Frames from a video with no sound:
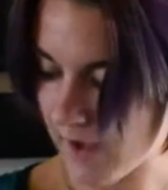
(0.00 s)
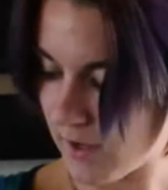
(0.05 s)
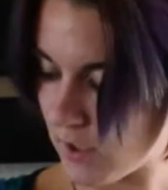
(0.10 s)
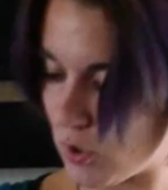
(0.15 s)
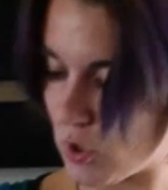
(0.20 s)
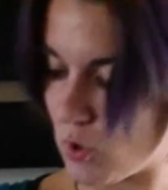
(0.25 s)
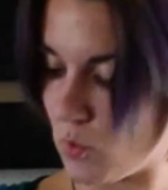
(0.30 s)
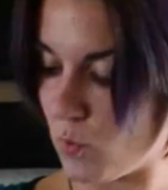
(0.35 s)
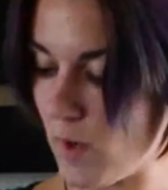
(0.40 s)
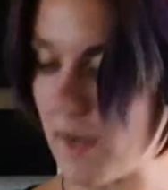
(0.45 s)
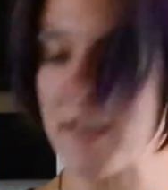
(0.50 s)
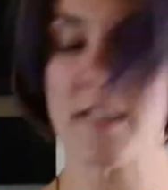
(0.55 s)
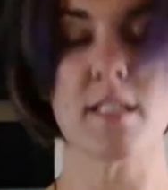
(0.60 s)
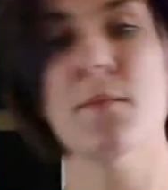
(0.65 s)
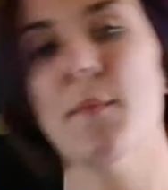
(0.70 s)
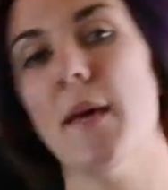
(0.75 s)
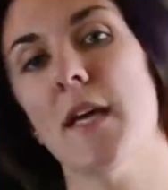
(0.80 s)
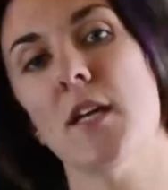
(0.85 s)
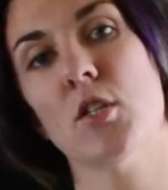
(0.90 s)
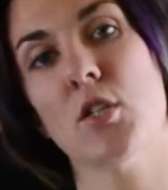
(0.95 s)
you want to
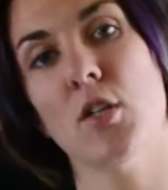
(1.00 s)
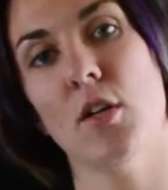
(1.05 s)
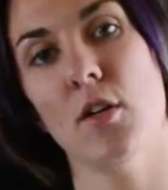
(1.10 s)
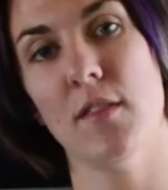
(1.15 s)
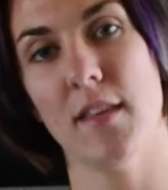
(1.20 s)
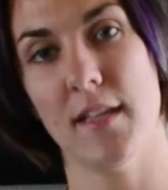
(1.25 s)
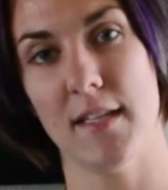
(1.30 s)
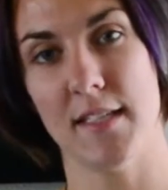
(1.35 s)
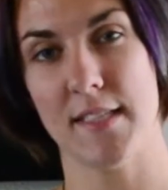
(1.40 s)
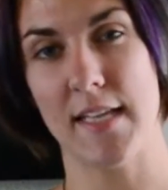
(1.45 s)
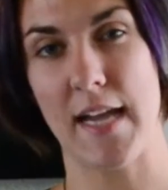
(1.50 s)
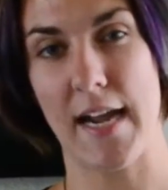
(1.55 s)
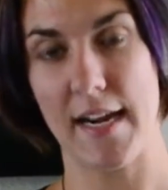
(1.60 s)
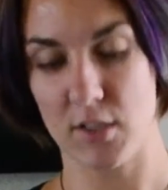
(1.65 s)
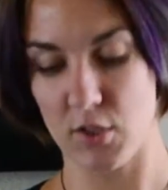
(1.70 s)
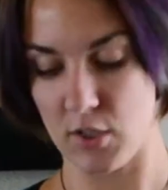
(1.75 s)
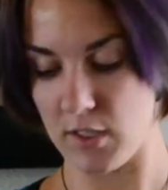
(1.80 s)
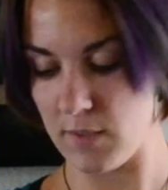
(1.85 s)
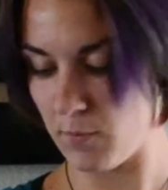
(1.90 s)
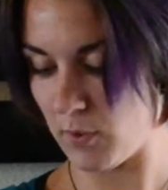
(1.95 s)
make sure that it's
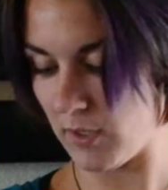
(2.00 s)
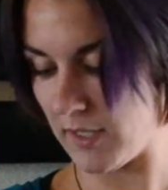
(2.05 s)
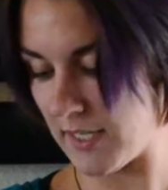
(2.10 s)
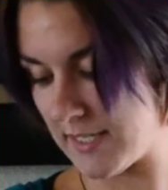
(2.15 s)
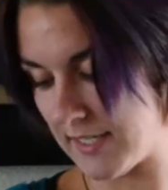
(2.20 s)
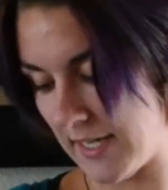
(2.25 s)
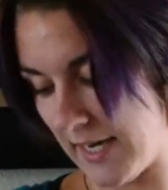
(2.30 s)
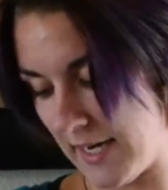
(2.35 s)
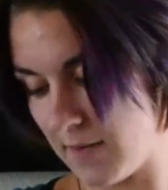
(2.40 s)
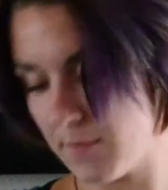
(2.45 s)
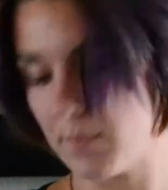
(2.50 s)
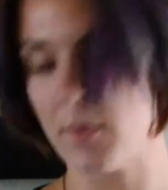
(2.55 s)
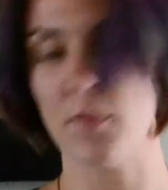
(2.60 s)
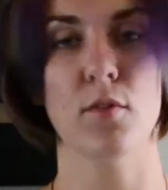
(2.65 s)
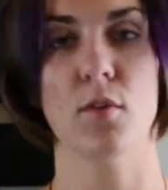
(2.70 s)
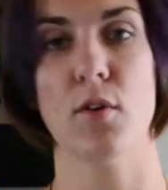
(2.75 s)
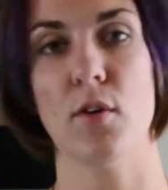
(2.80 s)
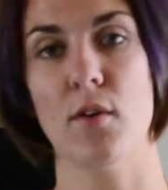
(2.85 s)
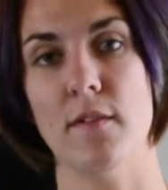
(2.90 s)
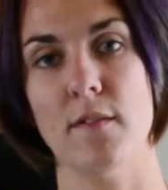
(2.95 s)
actually pretty tight
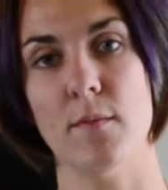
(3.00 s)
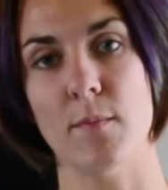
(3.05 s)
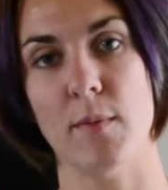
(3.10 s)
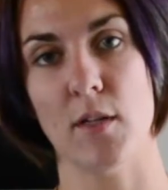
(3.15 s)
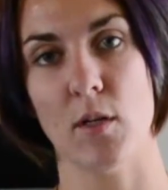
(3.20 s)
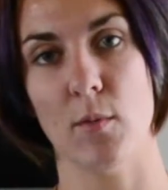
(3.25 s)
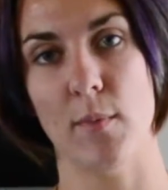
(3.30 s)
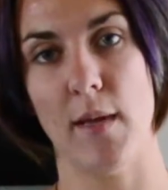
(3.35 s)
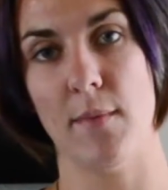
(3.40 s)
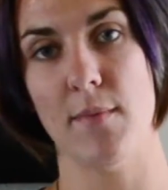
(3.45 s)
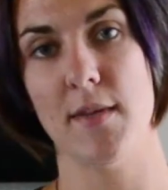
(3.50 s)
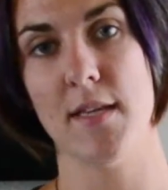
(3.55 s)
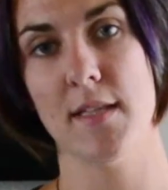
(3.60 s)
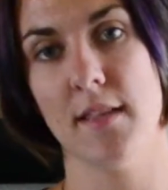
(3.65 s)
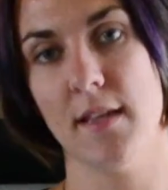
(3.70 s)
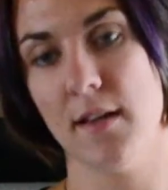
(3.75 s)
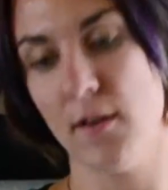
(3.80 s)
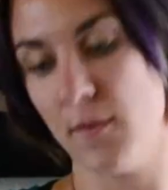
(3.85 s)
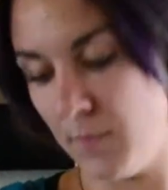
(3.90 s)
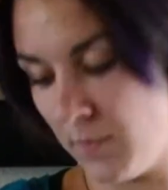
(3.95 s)
before you even put your baby in
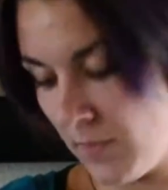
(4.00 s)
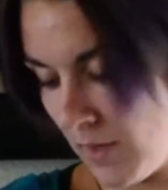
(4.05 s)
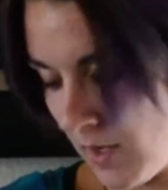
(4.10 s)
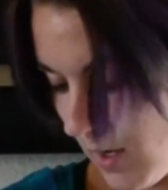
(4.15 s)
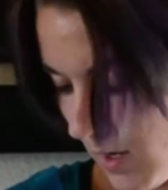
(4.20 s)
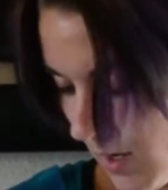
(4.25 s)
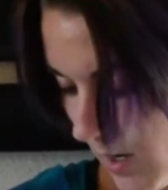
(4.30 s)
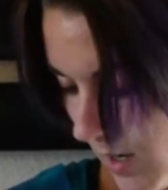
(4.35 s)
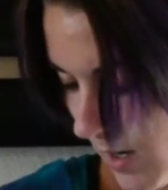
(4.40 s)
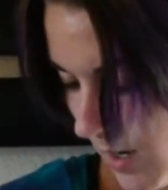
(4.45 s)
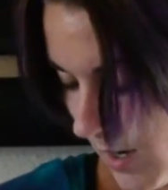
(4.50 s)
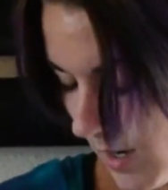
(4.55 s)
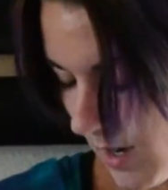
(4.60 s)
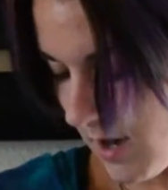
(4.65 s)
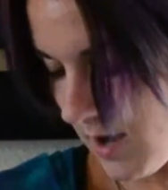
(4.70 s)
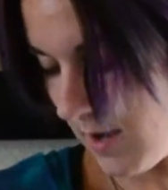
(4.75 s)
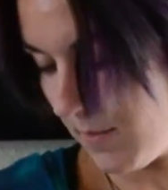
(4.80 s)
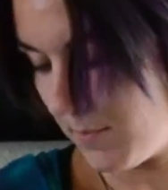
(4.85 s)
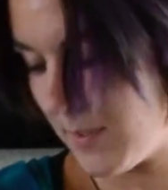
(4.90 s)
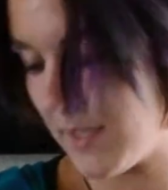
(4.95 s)
there,
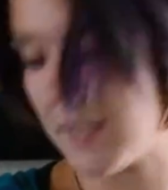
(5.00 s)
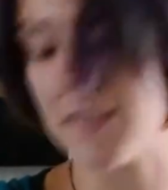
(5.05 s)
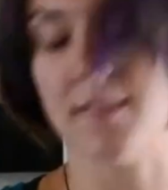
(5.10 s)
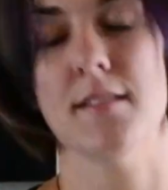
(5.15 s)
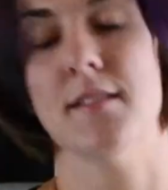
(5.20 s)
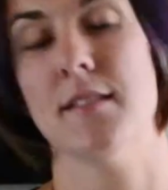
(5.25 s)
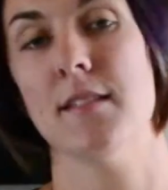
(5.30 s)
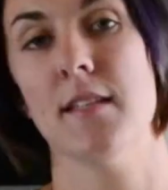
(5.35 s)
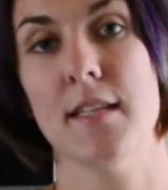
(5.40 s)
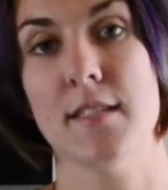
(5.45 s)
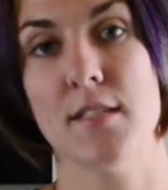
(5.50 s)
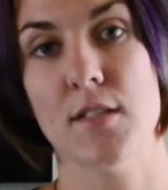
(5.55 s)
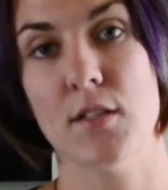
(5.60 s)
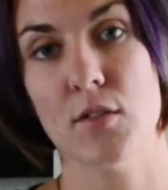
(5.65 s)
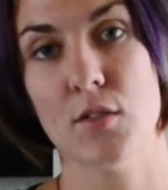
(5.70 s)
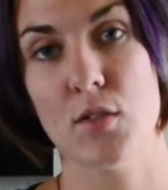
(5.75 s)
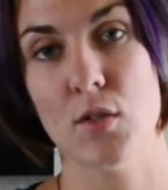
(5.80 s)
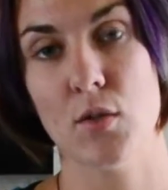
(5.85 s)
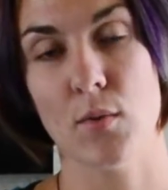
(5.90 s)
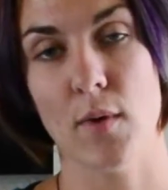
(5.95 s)
because it's easier
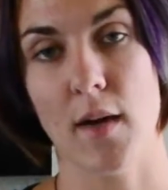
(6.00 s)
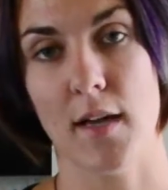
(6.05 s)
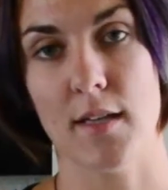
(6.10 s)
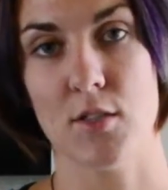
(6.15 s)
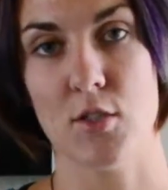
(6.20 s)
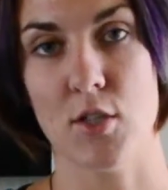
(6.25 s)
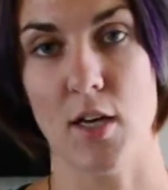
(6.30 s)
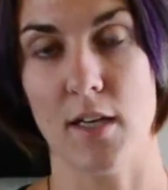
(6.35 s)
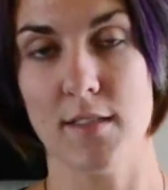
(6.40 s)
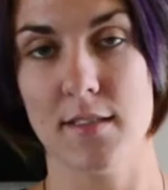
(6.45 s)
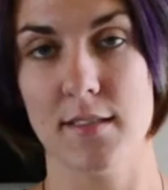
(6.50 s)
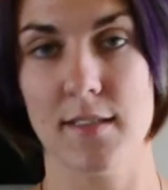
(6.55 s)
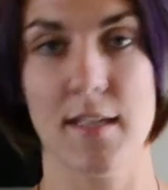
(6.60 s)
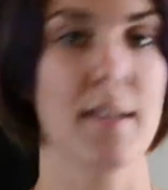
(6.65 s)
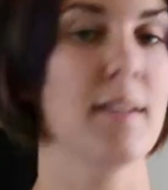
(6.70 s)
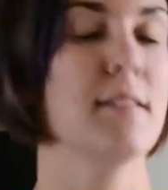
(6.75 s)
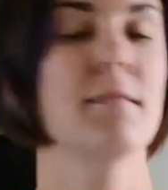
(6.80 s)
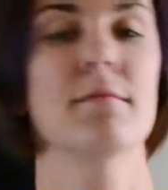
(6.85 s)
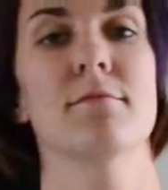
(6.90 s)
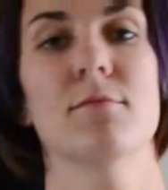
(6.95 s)
to adjust
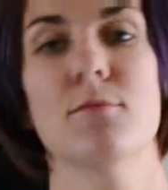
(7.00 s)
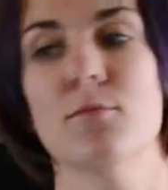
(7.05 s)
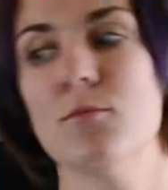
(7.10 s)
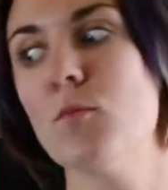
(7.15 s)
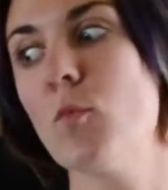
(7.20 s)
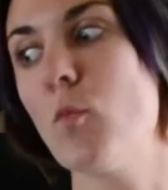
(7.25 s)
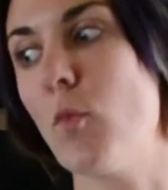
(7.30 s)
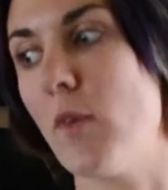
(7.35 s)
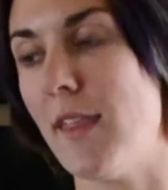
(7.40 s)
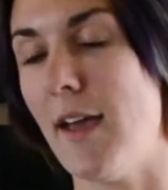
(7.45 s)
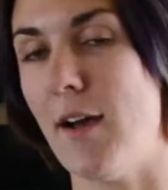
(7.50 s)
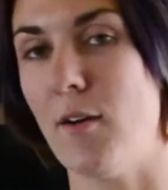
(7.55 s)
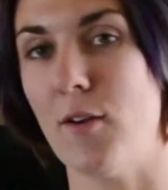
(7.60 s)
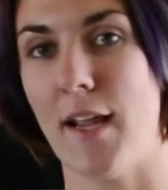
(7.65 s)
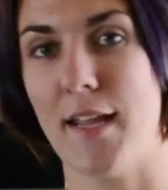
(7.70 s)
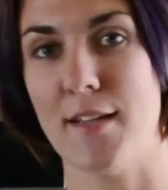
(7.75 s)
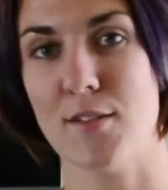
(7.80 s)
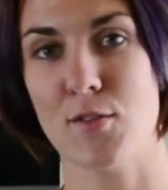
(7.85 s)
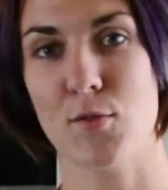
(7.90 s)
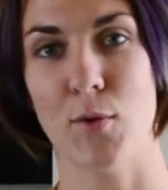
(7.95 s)
it without
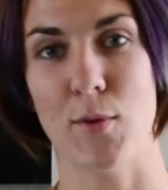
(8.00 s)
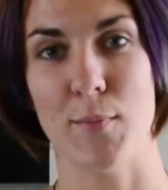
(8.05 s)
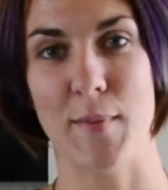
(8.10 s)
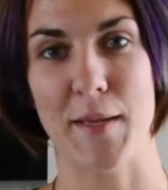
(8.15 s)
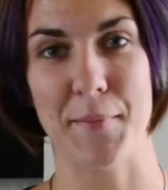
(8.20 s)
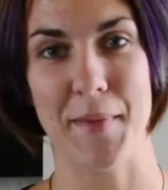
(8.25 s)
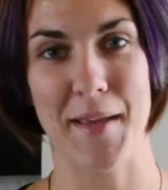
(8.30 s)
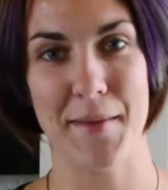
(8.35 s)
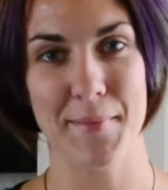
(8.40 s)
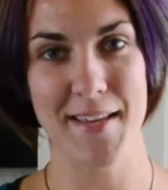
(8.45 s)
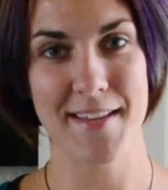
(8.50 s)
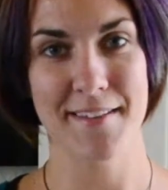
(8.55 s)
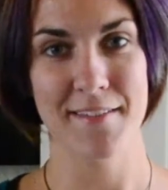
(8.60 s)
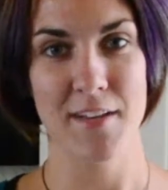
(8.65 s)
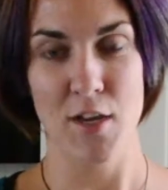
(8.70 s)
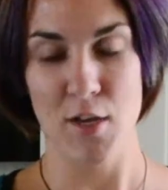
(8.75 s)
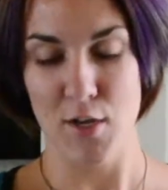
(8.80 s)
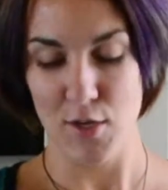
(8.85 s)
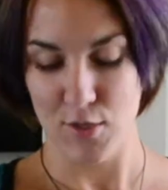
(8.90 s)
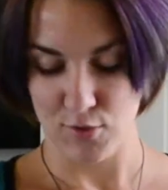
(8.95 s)
a squirming baby.
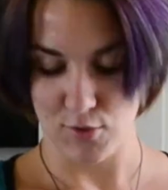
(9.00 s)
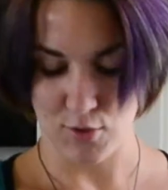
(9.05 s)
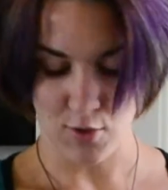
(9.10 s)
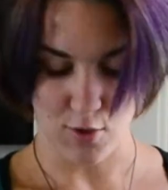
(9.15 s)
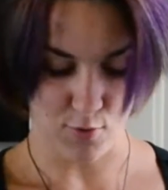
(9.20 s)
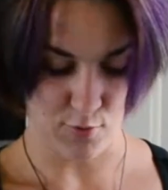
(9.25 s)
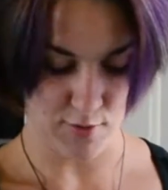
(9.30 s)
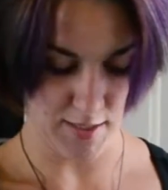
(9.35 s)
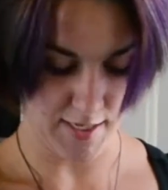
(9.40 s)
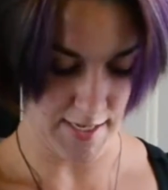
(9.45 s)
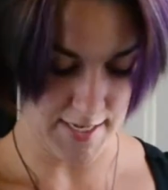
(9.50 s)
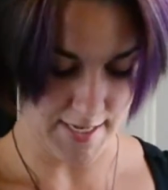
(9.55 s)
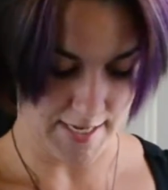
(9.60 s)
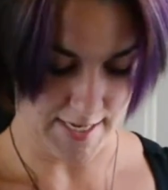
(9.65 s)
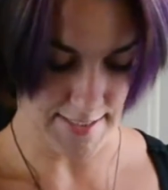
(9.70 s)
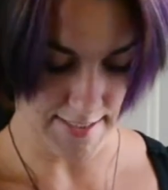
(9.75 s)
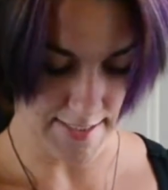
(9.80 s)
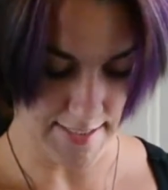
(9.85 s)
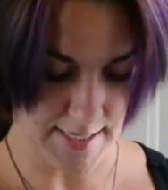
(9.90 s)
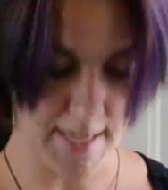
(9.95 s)
So get it
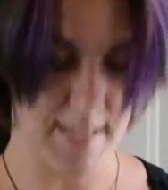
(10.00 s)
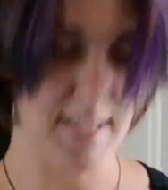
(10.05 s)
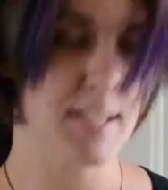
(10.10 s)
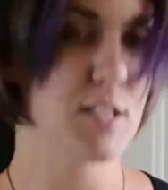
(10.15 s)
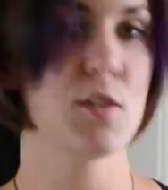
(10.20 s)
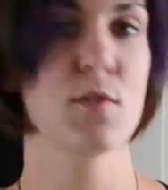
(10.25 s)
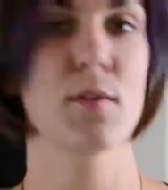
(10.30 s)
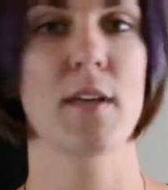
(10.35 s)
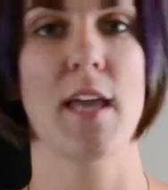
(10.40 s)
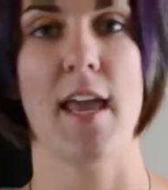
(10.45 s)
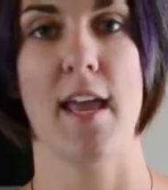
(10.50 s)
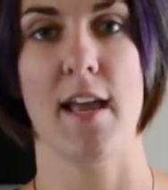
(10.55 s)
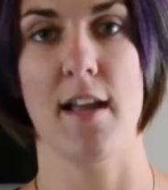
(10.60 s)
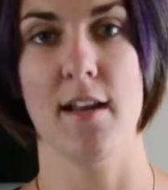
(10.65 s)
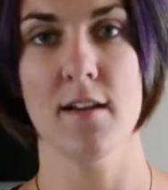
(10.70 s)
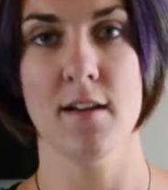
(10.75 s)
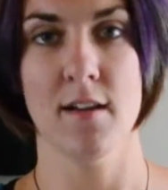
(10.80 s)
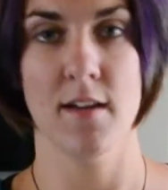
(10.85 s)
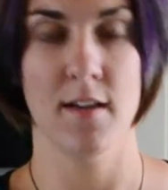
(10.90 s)
as tight as you can,